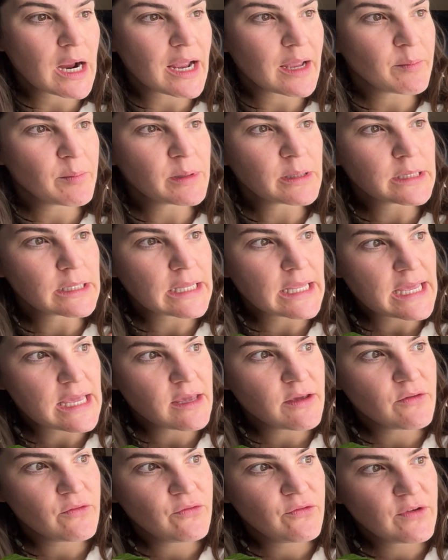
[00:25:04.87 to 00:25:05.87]
I
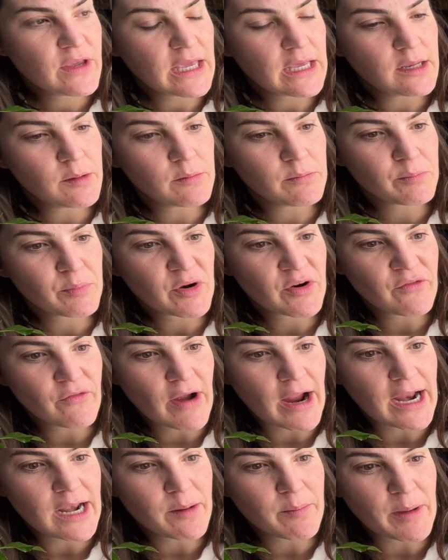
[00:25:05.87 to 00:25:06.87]
believe, can
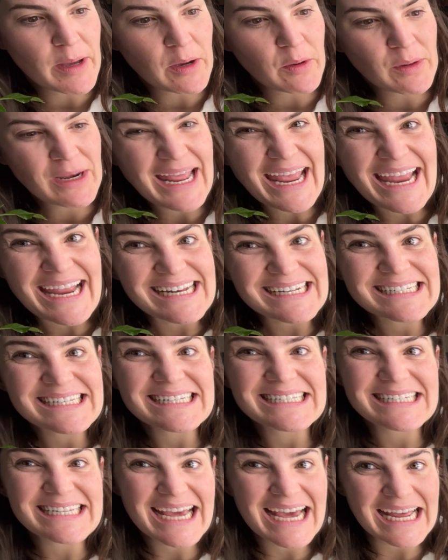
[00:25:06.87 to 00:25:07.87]
provide about 8 to
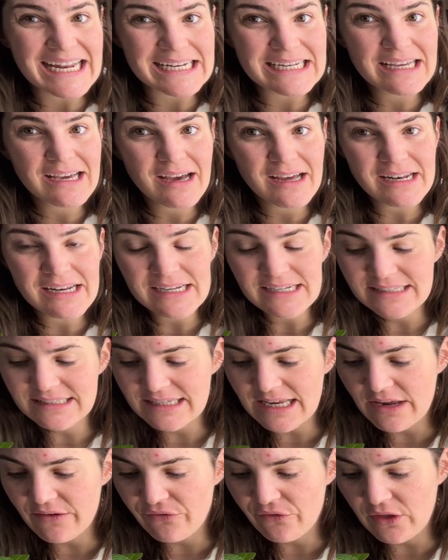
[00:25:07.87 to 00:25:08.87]
10 cuttings
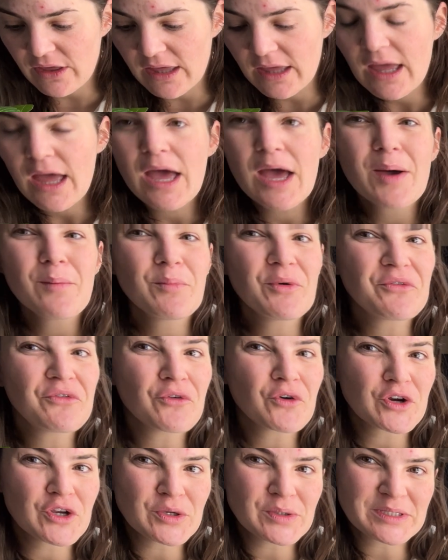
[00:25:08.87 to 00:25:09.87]
safely
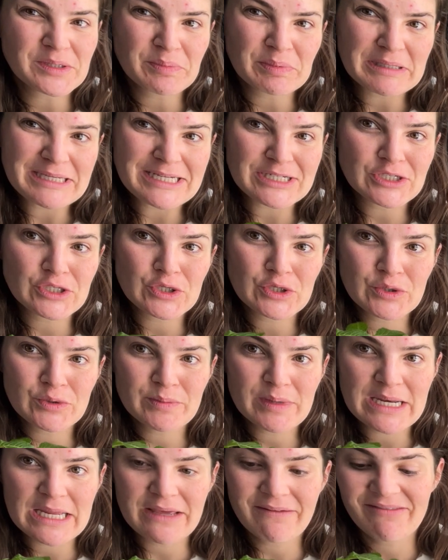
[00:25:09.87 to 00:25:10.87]
before you deplete too
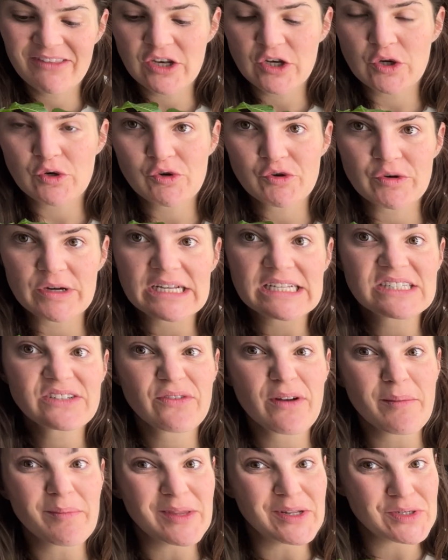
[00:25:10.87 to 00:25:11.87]
many of the nutrients
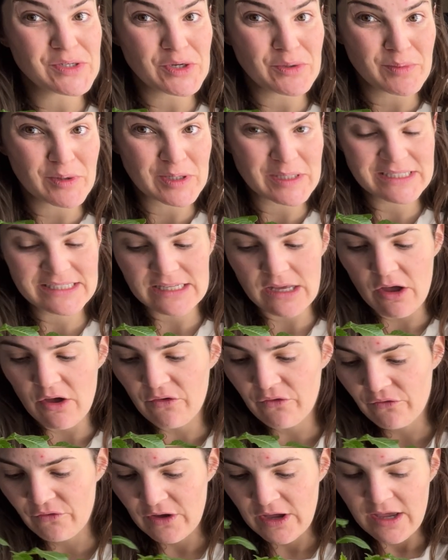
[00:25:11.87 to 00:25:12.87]
from the tuber
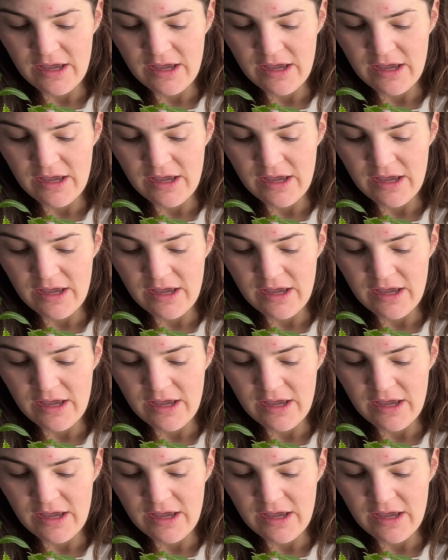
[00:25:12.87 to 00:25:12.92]
itself.